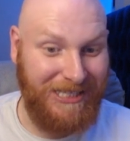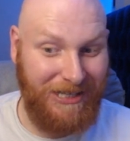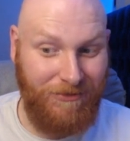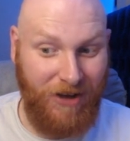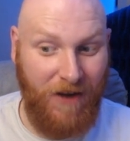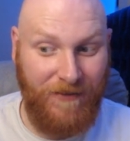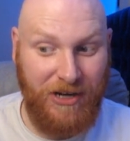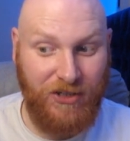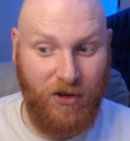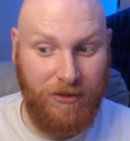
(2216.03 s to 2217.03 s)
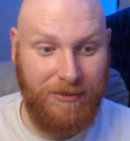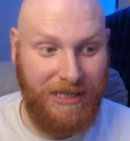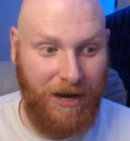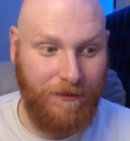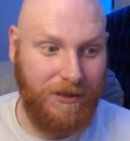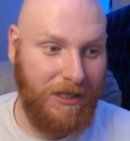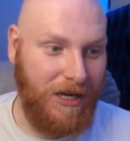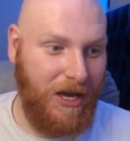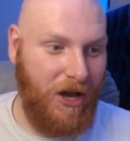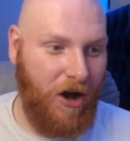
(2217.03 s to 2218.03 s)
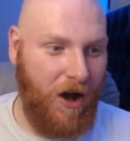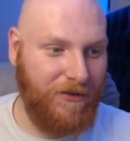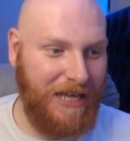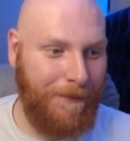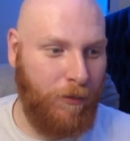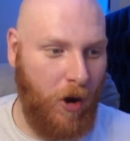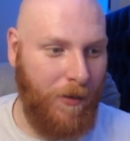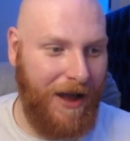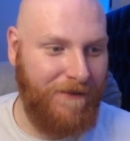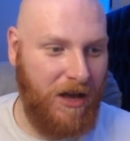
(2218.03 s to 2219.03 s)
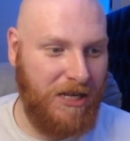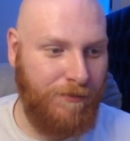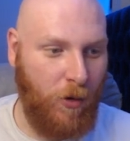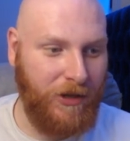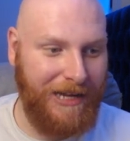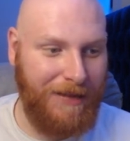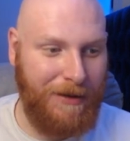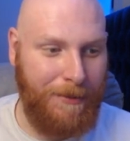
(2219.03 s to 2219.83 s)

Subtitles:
going very strong themselves. After that point, we have Sporting Lisbon and